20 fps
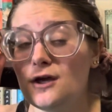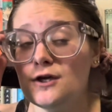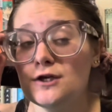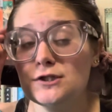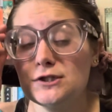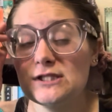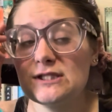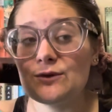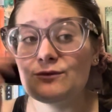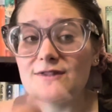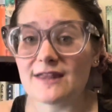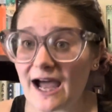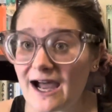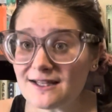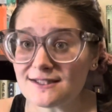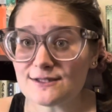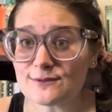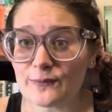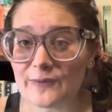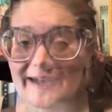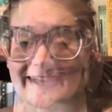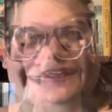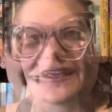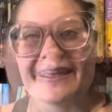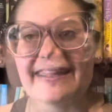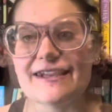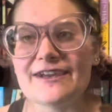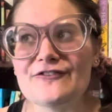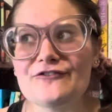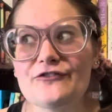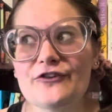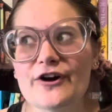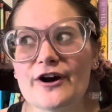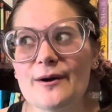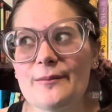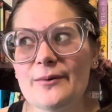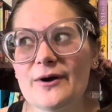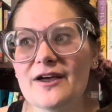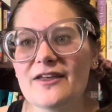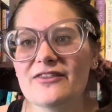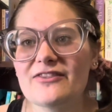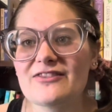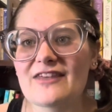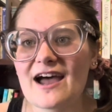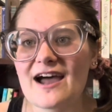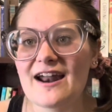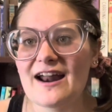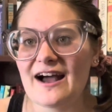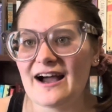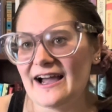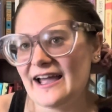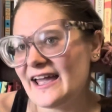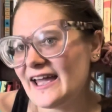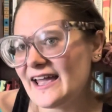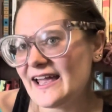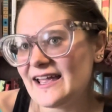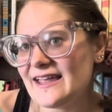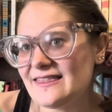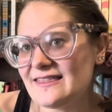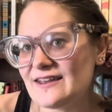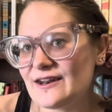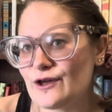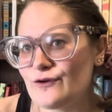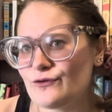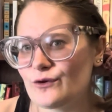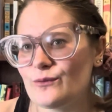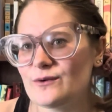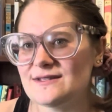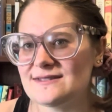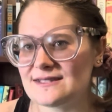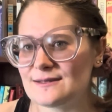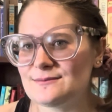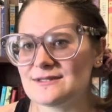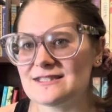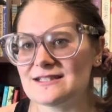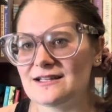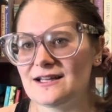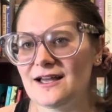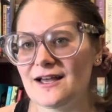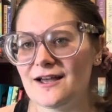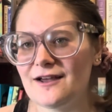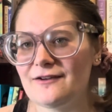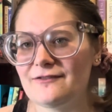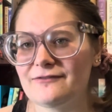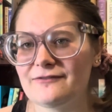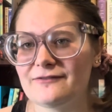So that's one. For a book that I hate that everyone seems to love,